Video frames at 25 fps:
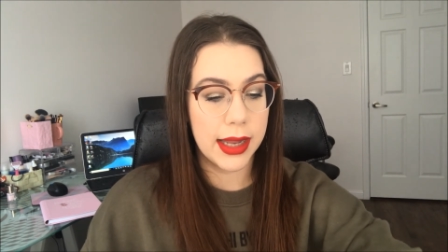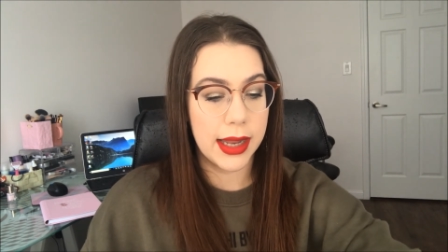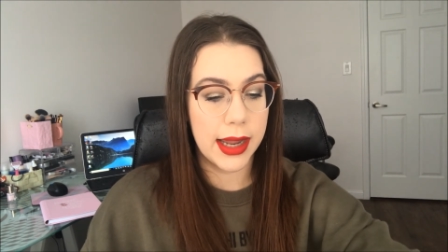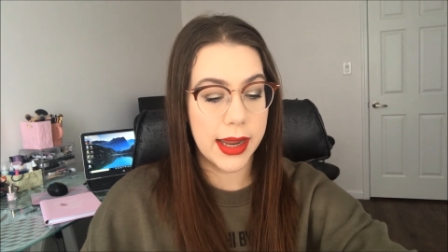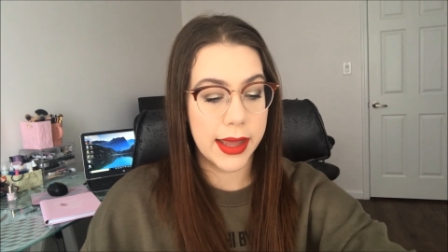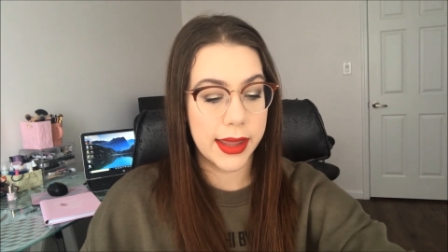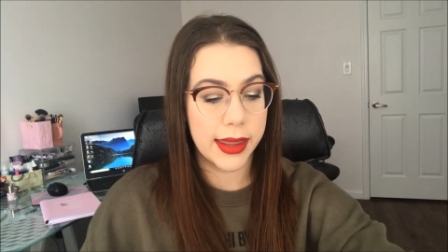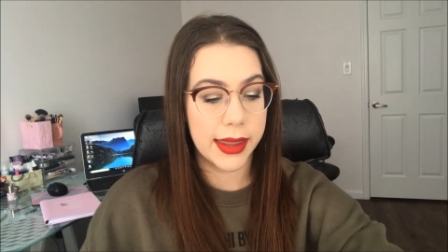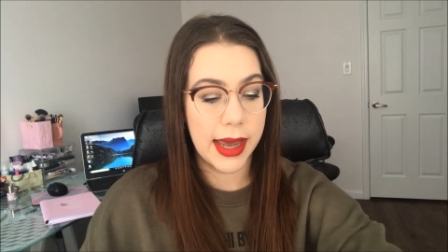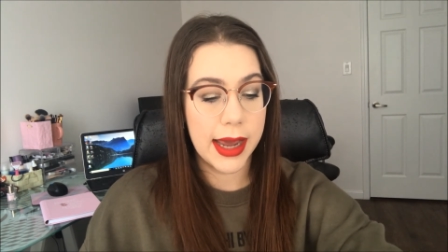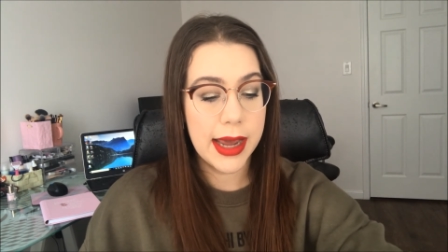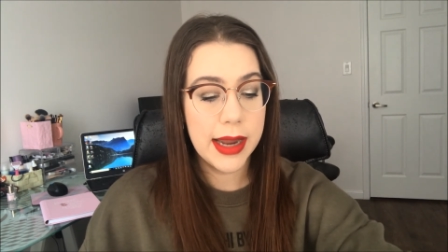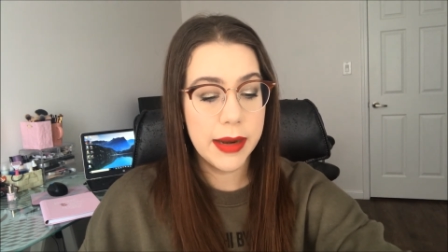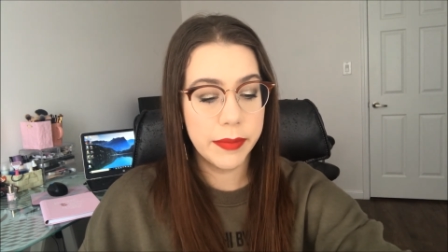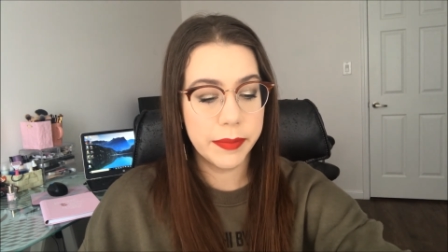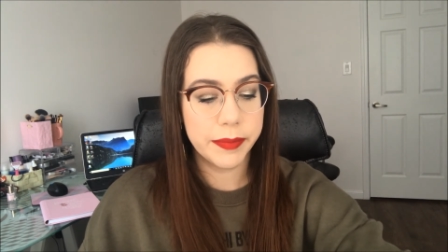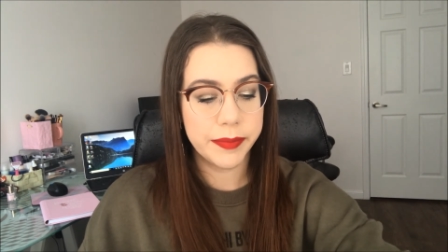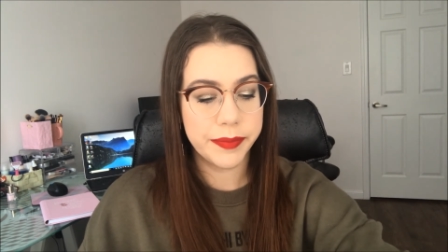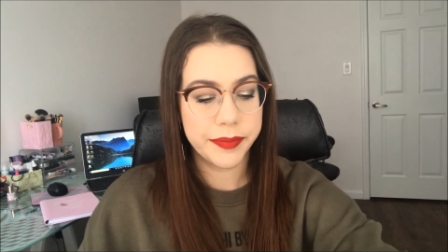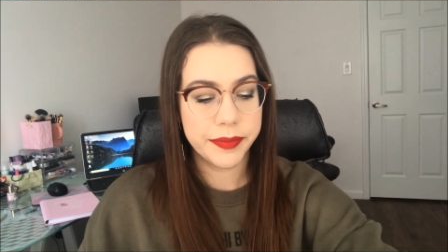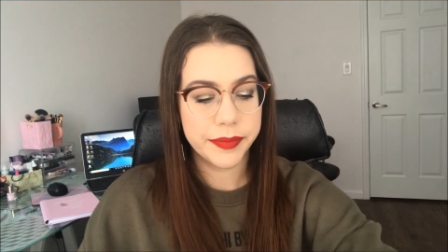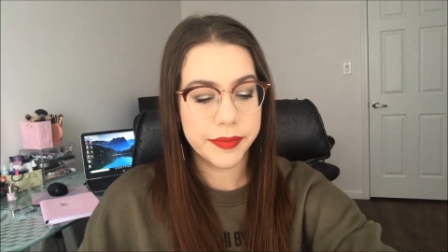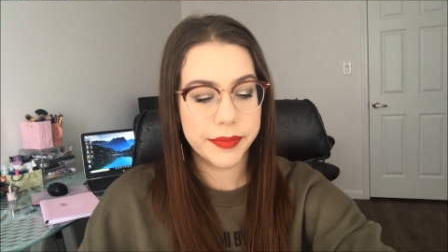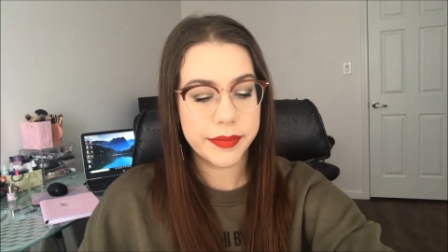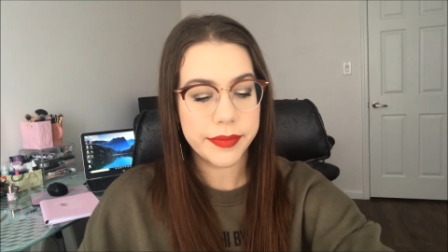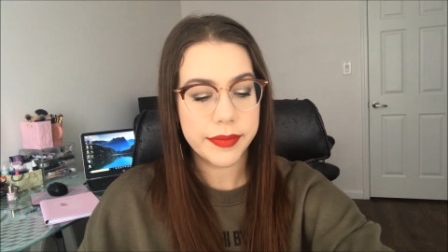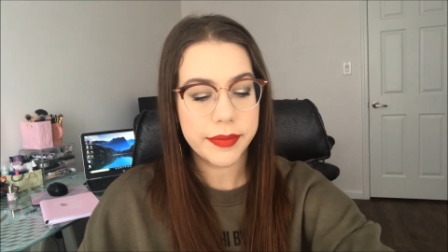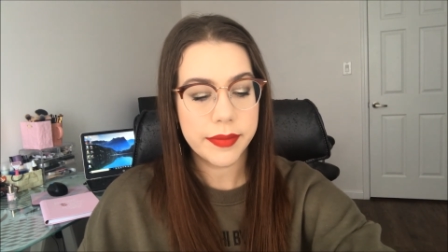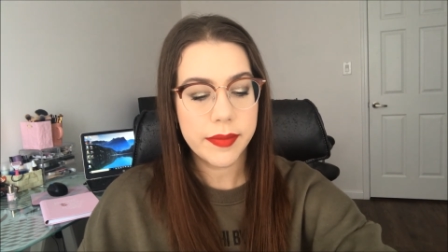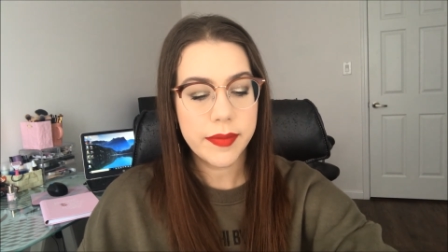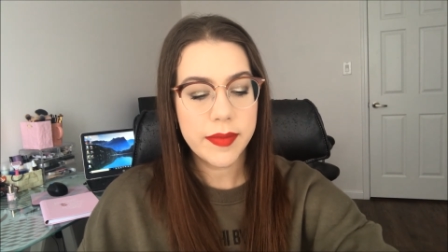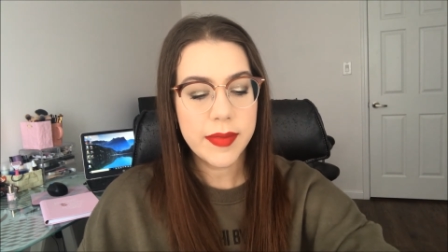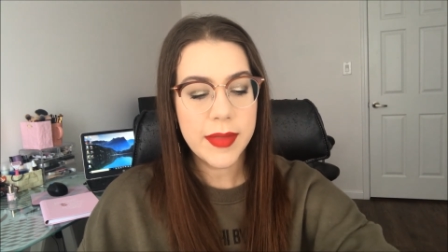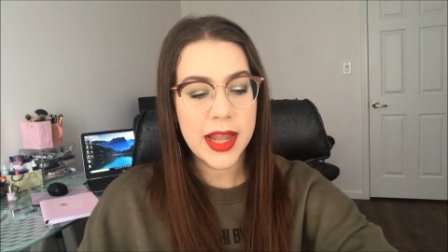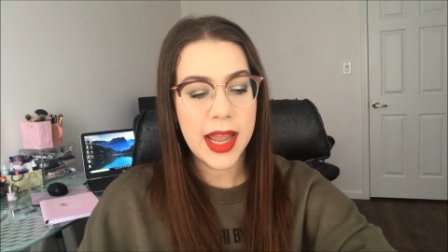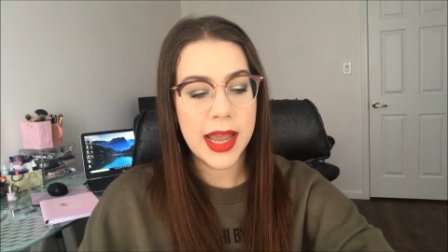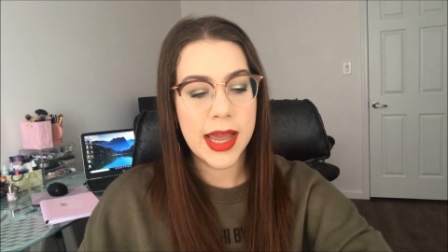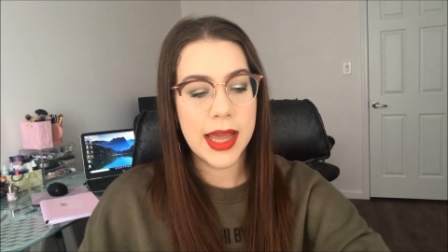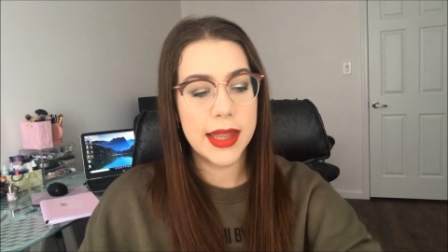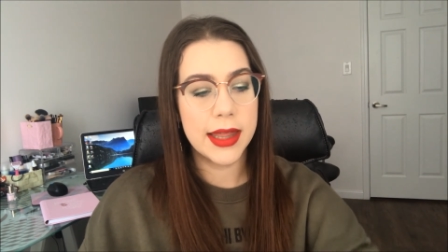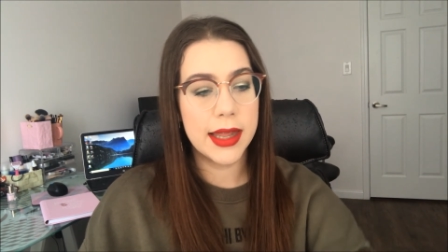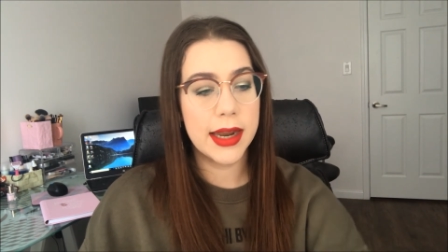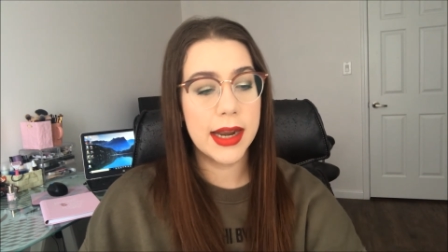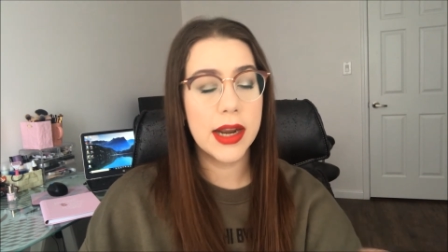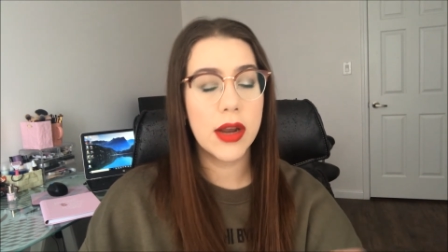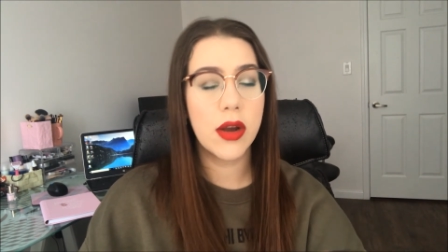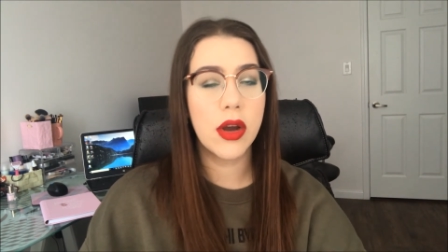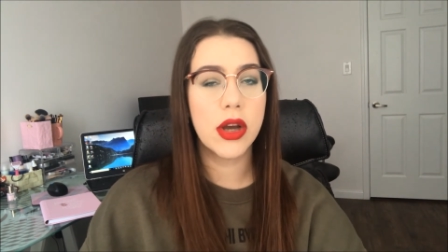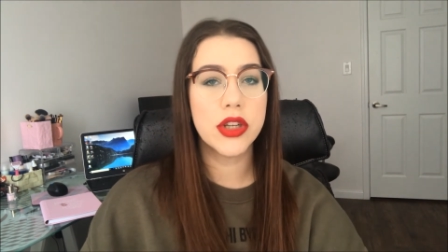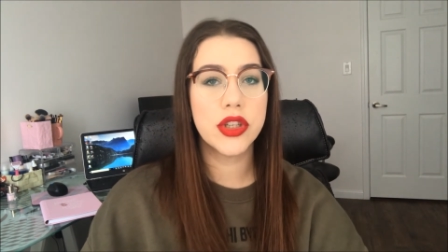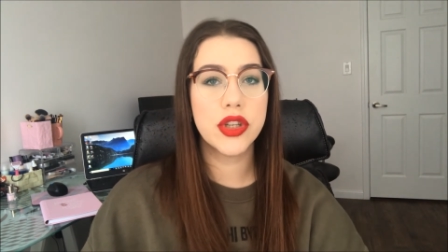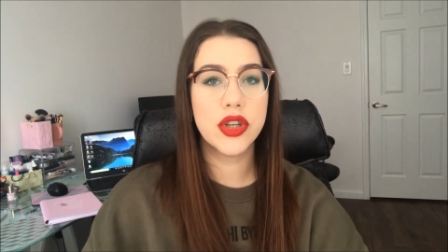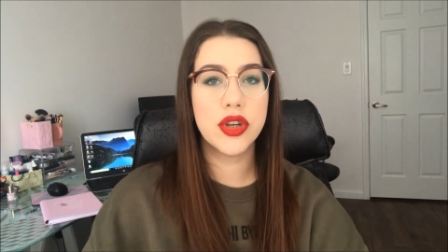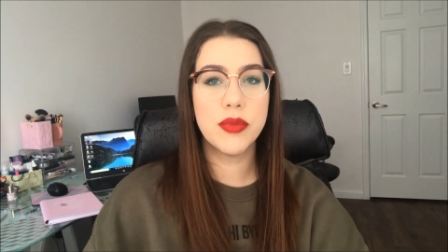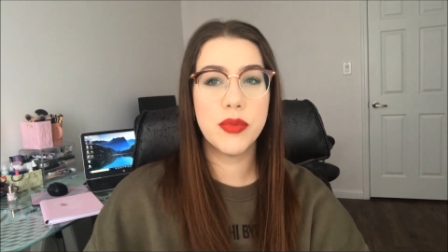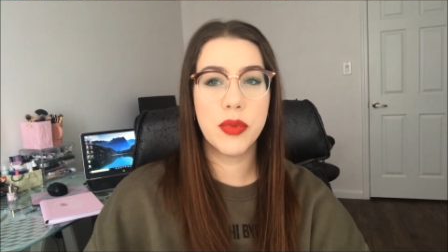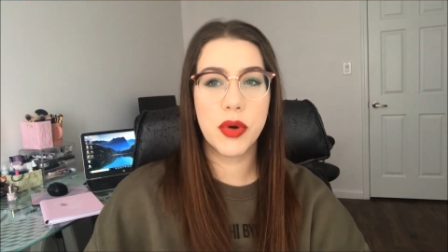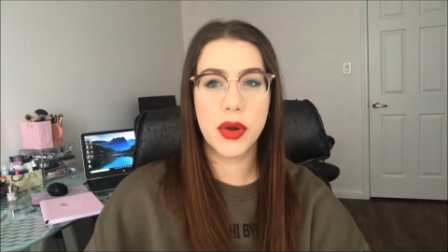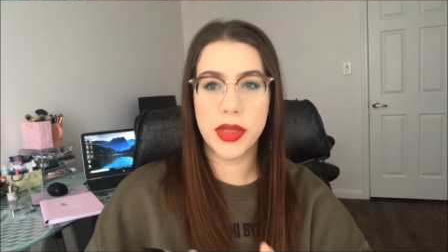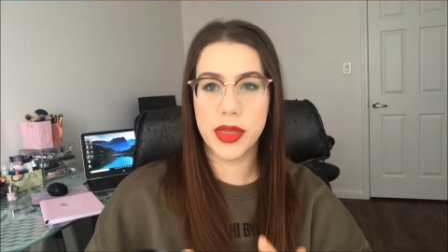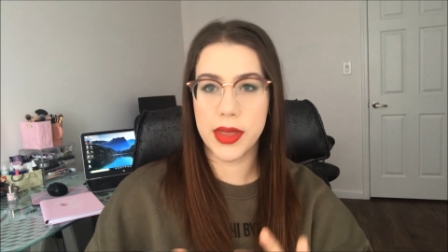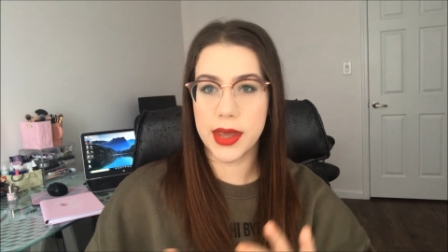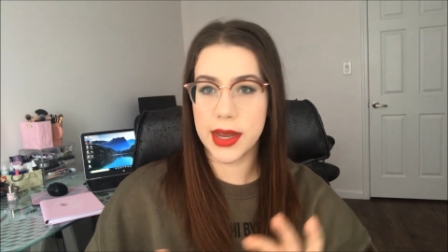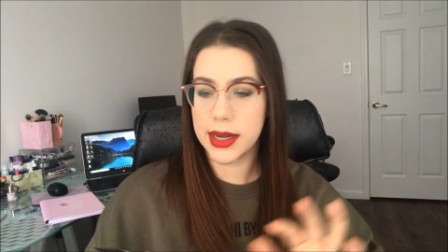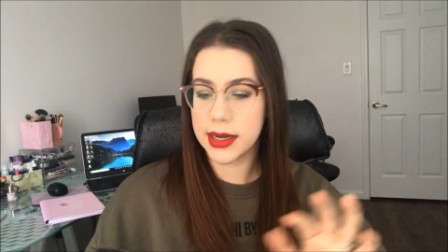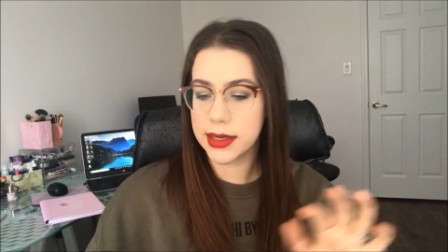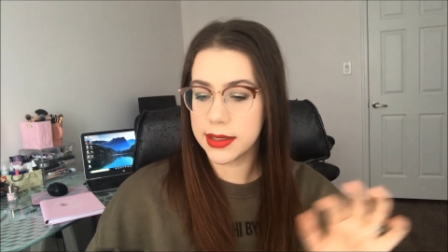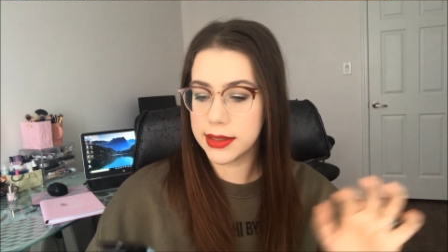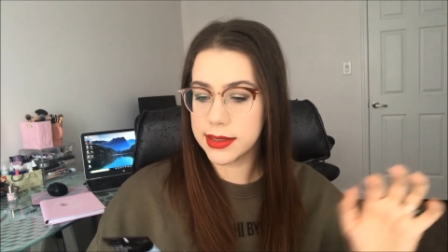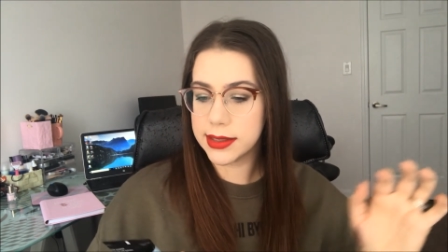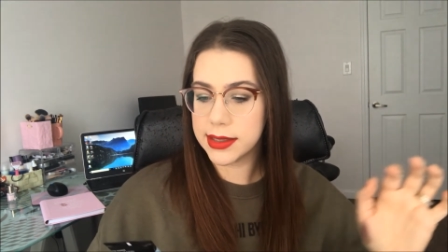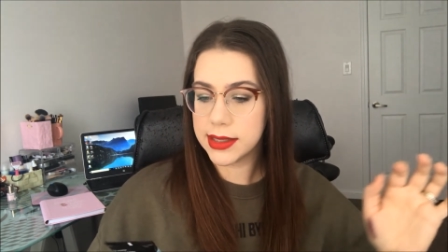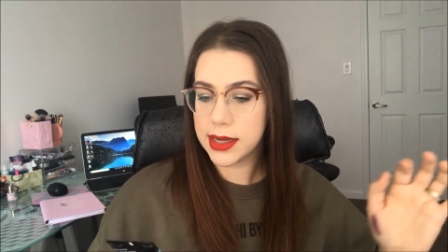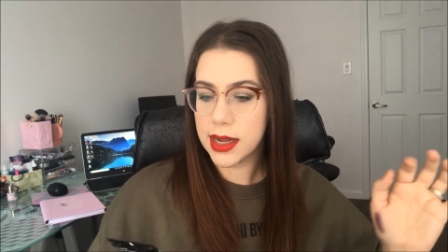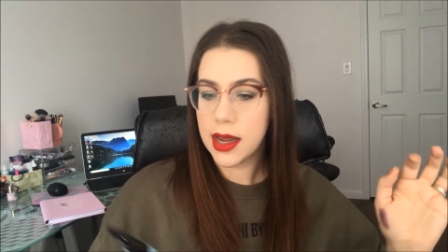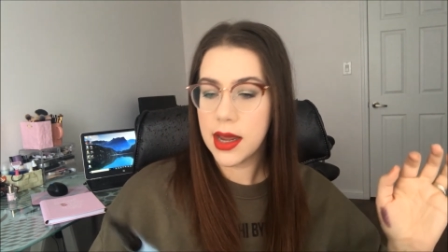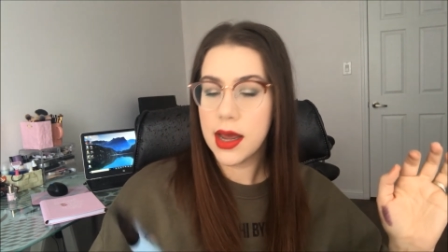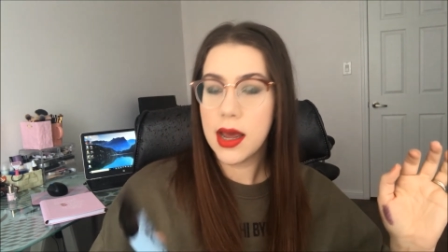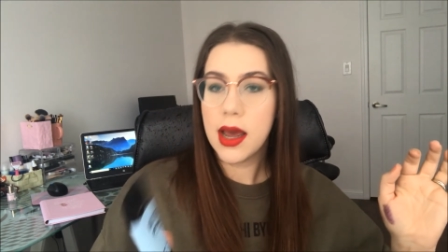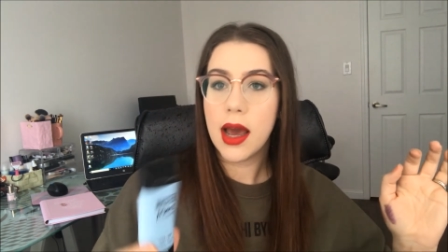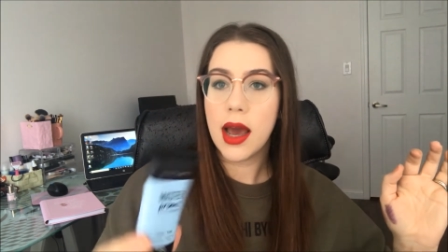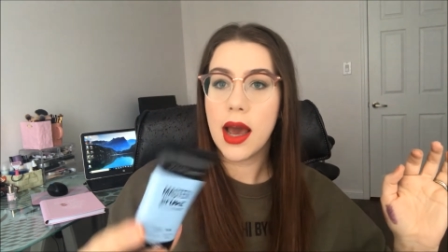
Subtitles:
I like that. And then I got two more things.